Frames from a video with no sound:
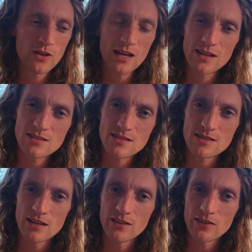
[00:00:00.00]
to
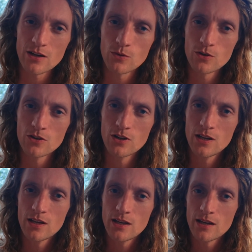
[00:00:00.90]
exercise our
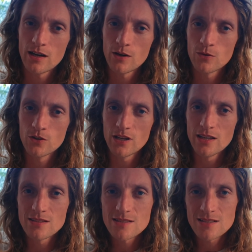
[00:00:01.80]

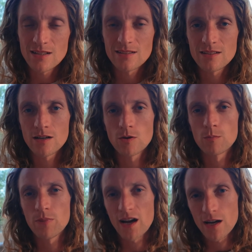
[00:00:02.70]
instincts and our
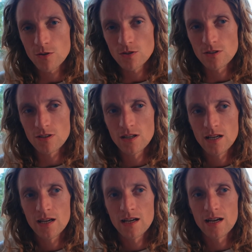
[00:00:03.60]
power,
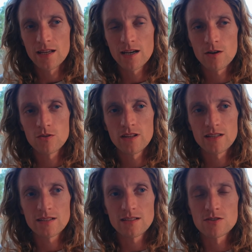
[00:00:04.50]
and how
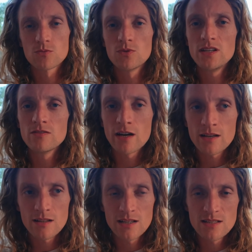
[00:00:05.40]
that is
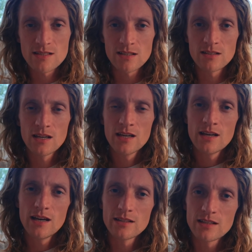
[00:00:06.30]
revitalizing
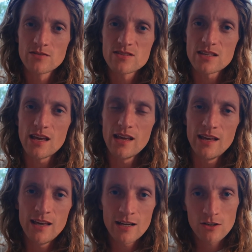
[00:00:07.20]
and gives
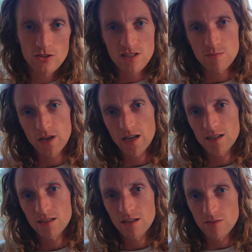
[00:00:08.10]
eros
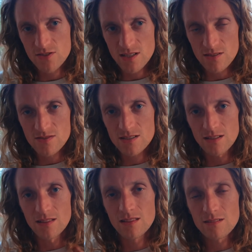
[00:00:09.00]
back, gives
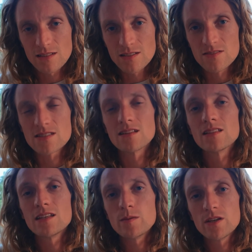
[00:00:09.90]
the
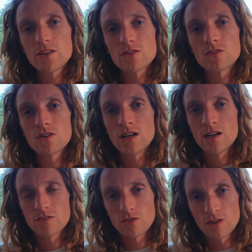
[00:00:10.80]
libido
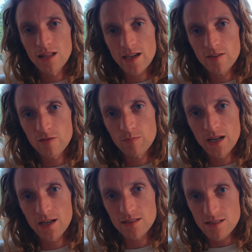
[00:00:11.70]
for life
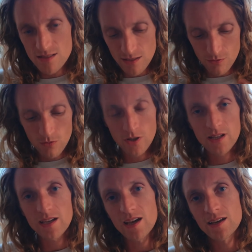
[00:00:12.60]
back, this
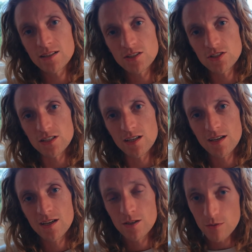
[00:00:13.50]
erotic
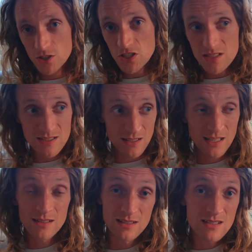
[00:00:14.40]
energy, which is,
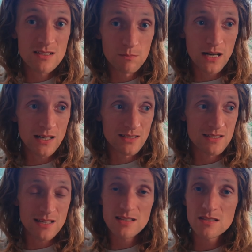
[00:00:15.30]
again, there's
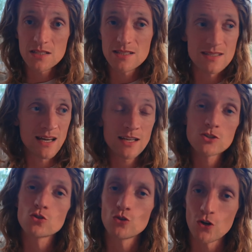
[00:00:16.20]
Mars, there's the desire
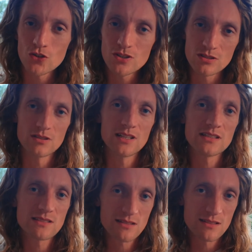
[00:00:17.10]
to conquer,
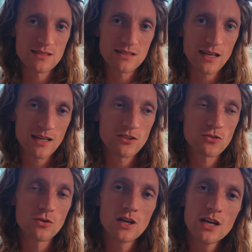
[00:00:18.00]
there's the desire
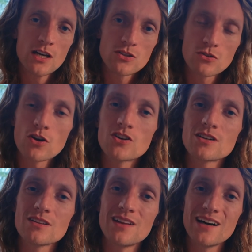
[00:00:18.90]
to
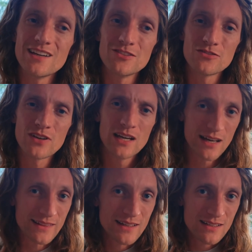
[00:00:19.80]
conquer life,
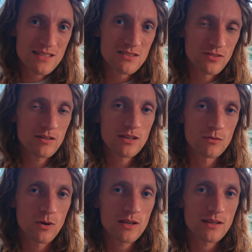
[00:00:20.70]
and that is a very
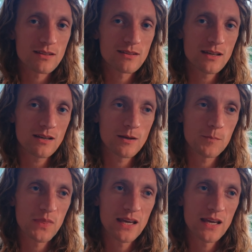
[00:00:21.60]
erotic thing,